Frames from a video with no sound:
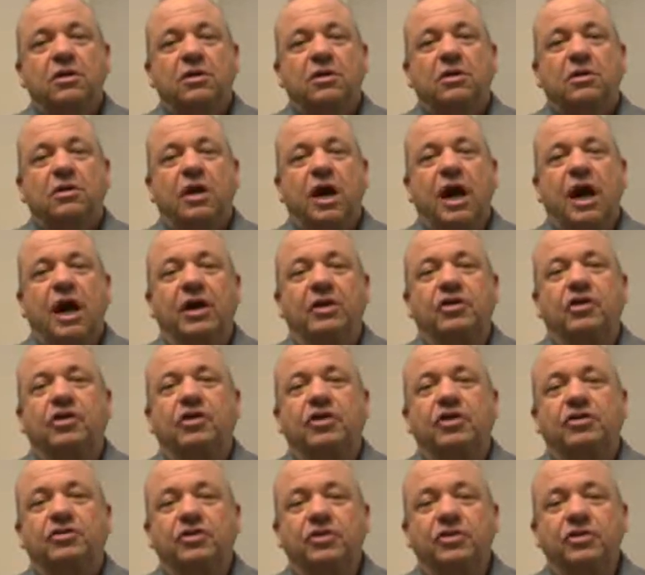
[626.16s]
how are you going
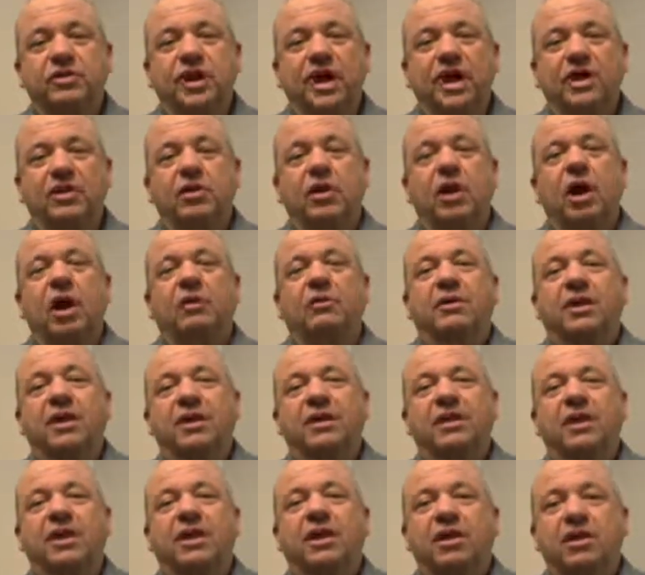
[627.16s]
to do that? You already
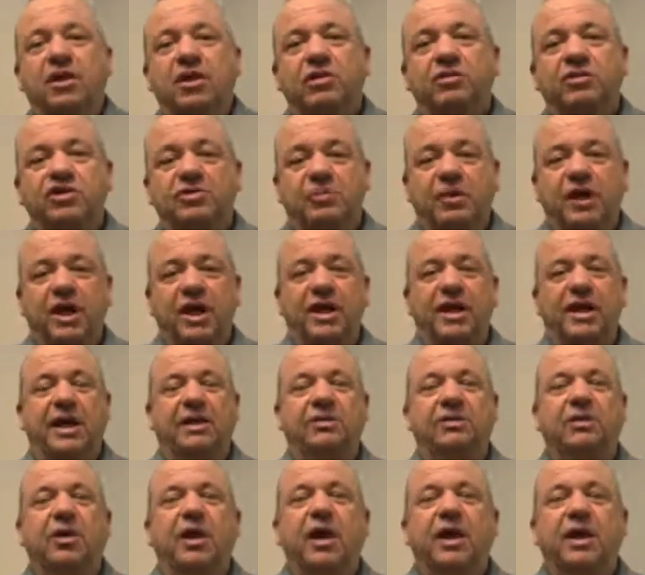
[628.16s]
did a huge bailout.
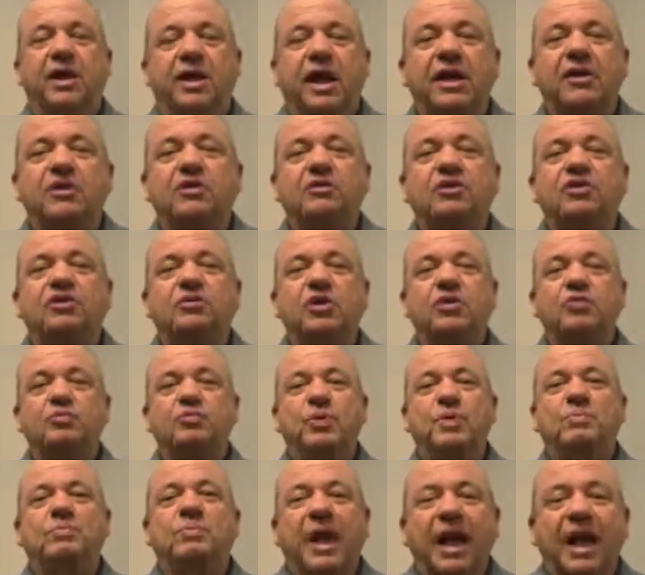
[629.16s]
You've been
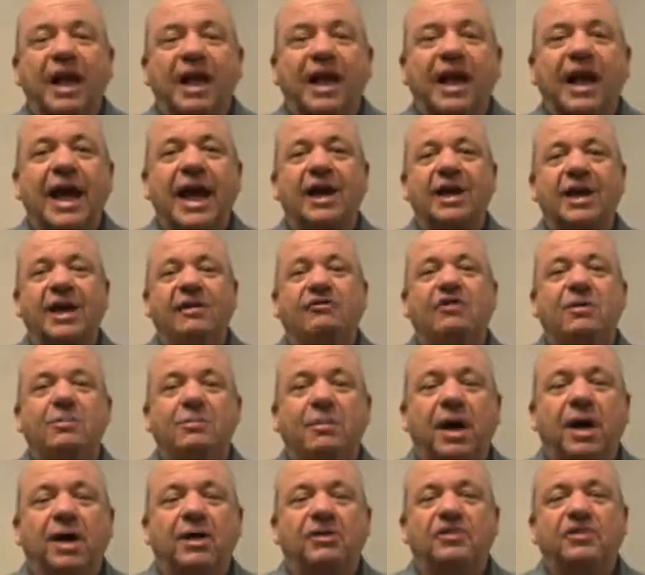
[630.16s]
bailing out every
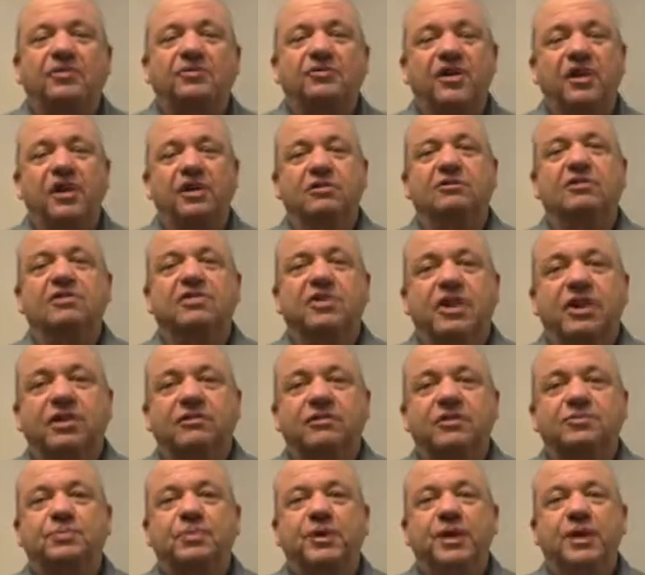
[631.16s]
month. The Federal Reserve has
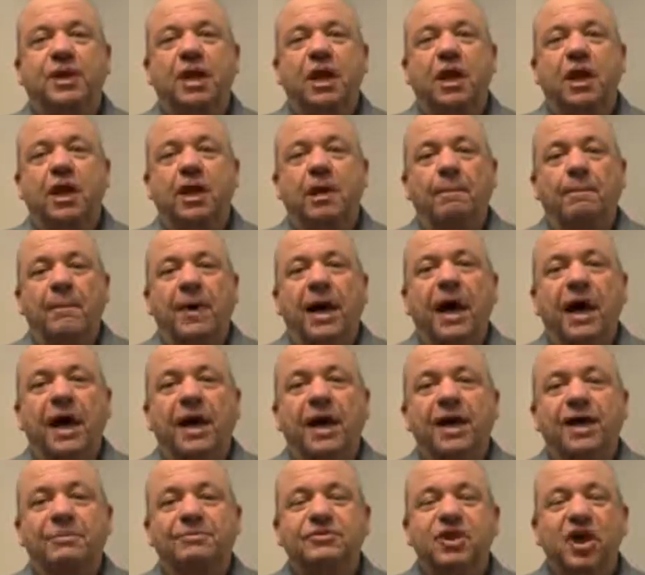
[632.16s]
been buying
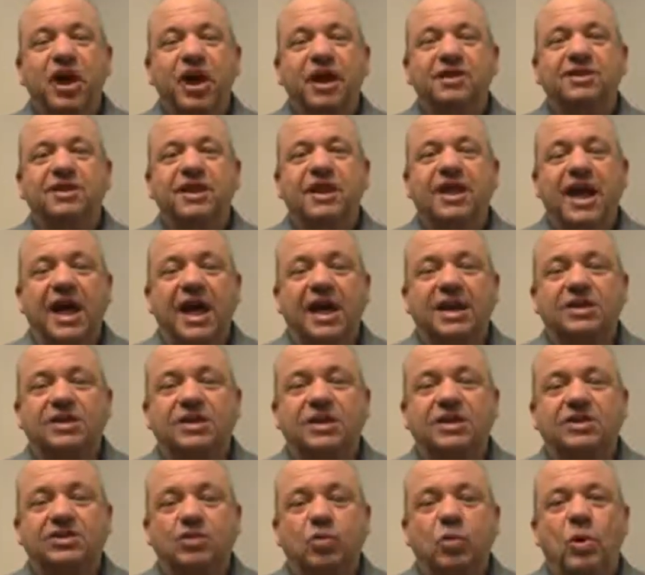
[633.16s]
up toxic
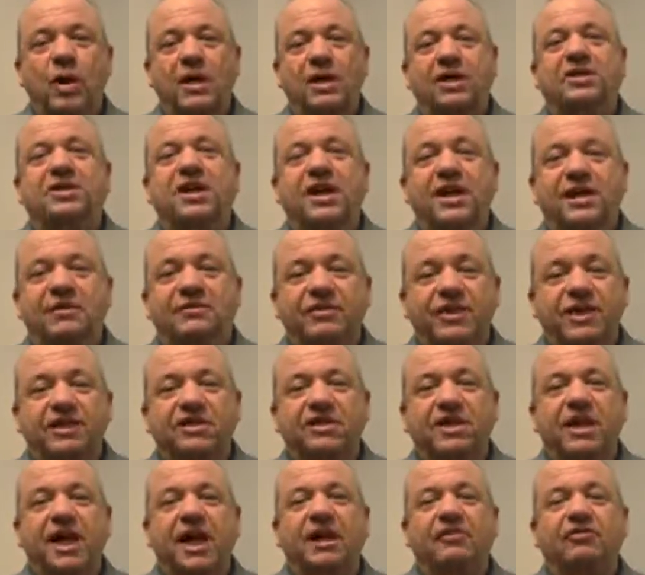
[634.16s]
assets, quantitative easing
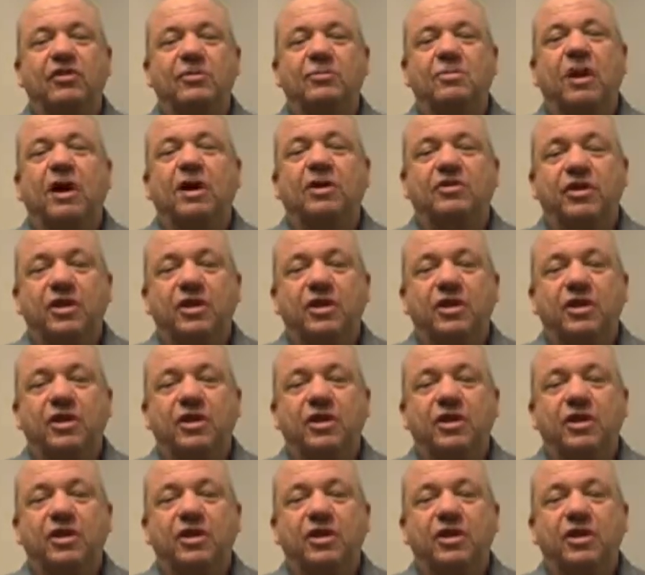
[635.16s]
every month.